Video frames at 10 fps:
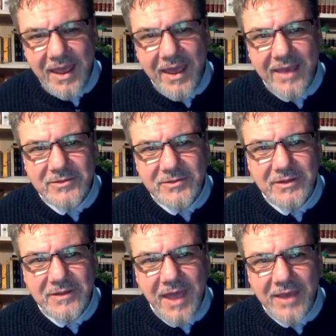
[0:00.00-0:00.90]

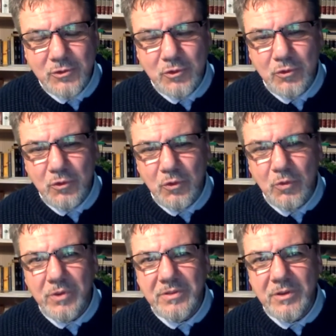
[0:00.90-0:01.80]
It has to do
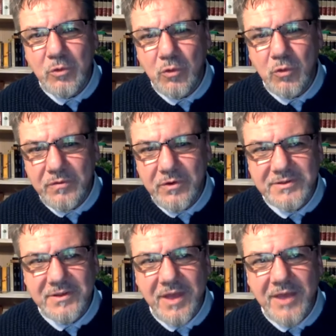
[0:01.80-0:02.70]
with the
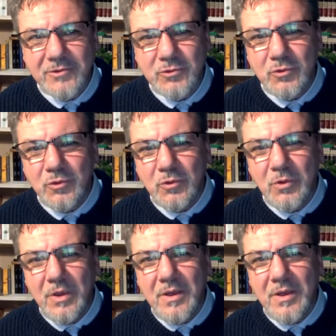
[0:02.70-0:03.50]
universe. It has to do